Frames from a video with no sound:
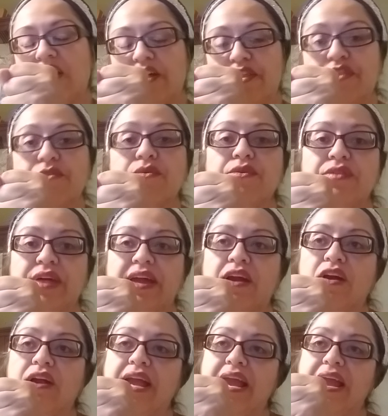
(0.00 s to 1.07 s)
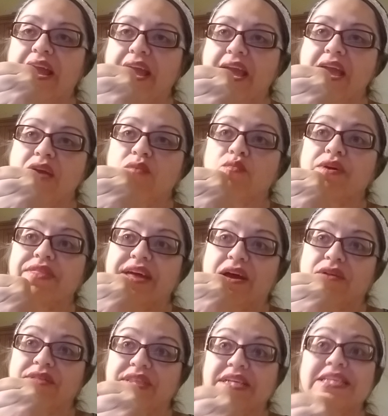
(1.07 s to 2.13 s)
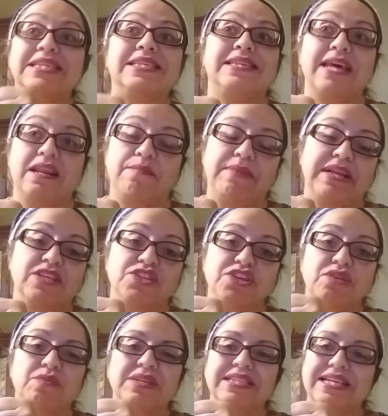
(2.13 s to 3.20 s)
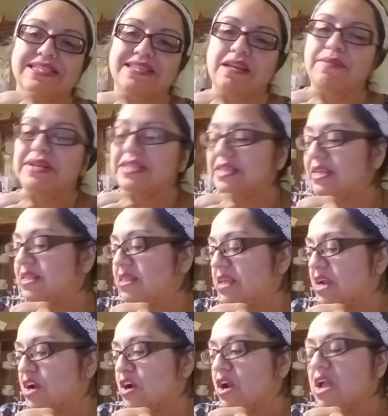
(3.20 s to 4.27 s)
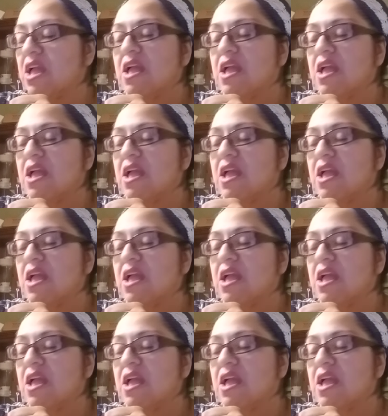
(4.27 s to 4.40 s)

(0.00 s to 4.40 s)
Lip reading: through there without the sediment. You don't want that sediment in there